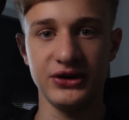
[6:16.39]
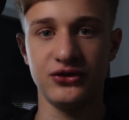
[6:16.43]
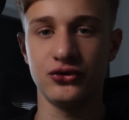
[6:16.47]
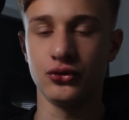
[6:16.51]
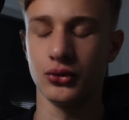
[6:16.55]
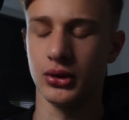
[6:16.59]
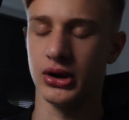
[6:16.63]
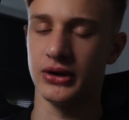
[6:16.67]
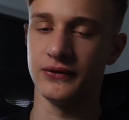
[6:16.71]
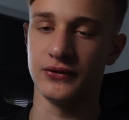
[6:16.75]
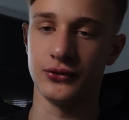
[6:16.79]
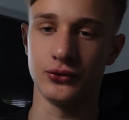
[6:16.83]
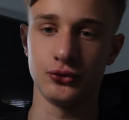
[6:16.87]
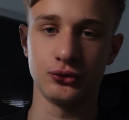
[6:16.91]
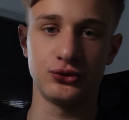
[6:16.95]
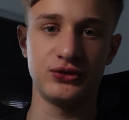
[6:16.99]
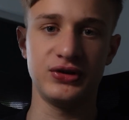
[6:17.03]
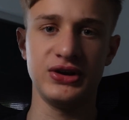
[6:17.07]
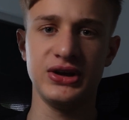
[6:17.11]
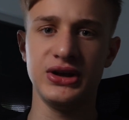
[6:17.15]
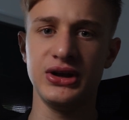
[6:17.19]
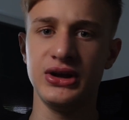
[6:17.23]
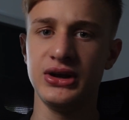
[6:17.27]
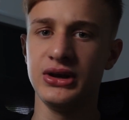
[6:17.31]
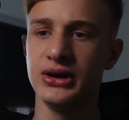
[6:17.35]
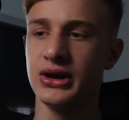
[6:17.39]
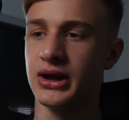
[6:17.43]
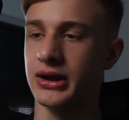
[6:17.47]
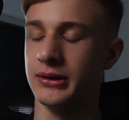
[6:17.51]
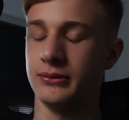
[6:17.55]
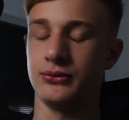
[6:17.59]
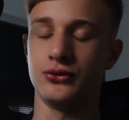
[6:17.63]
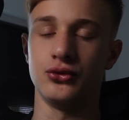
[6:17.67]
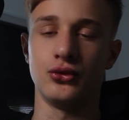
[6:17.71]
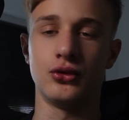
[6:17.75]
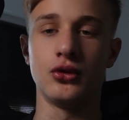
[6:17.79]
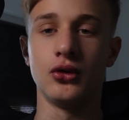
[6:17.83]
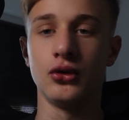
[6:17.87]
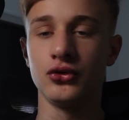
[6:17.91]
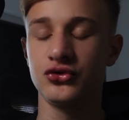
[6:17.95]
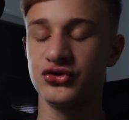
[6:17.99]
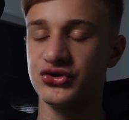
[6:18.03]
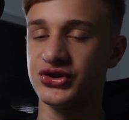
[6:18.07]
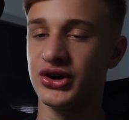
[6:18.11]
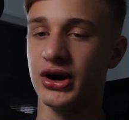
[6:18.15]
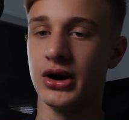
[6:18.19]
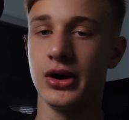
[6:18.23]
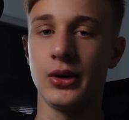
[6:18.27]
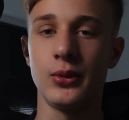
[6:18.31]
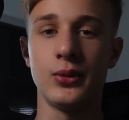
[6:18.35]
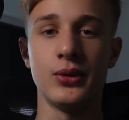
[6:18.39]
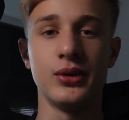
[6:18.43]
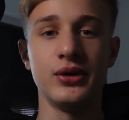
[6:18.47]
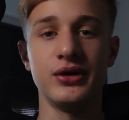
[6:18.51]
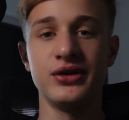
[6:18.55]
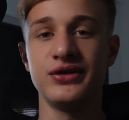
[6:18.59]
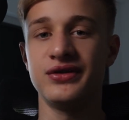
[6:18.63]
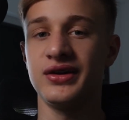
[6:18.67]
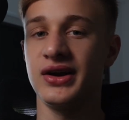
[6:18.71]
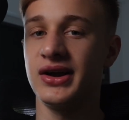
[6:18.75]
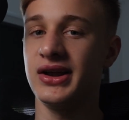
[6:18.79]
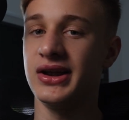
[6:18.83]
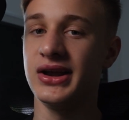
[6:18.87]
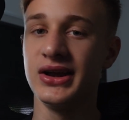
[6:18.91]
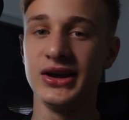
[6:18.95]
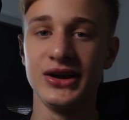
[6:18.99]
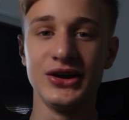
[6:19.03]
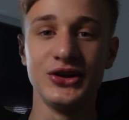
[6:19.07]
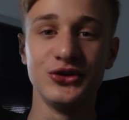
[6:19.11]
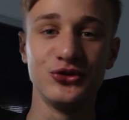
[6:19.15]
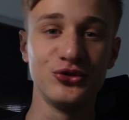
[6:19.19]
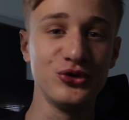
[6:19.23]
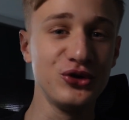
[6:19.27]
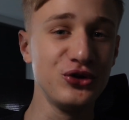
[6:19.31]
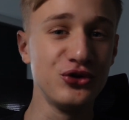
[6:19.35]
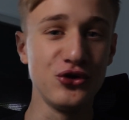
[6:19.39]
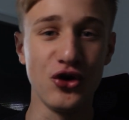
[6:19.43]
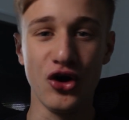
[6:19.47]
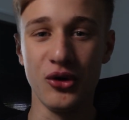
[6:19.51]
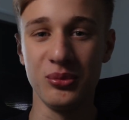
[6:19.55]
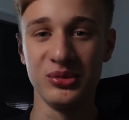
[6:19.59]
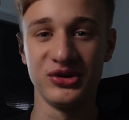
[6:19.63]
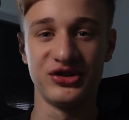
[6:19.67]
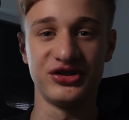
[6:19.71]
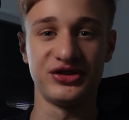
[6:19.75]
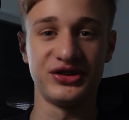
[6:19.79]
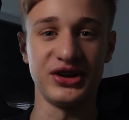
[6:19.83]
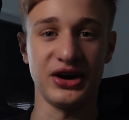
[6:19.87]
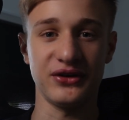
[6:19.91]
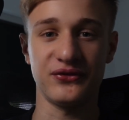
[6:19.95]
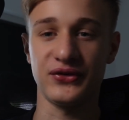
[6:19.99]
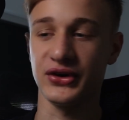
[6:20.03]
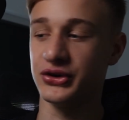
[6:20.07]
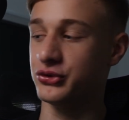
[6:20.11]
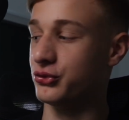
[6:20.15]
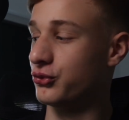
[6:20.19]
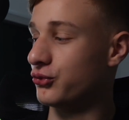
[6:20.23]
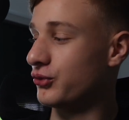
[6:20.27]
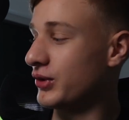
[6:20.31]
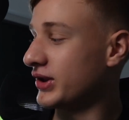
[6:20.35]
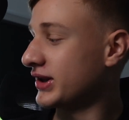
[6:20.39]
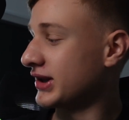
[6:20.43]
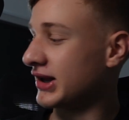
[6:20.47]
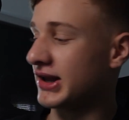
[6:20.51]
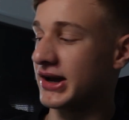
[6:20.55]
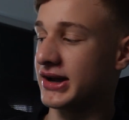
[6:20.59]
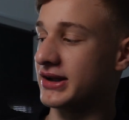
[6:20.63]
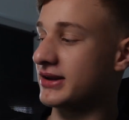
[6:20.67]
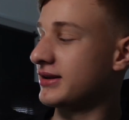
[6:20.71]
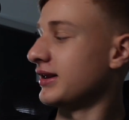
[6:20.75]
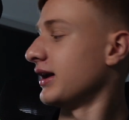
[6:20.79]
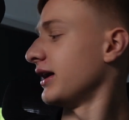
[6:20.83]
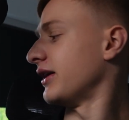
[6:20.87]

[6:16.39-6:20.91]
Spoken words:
So I have a routine. I do cold showers. I do the normal stuff. I do red light.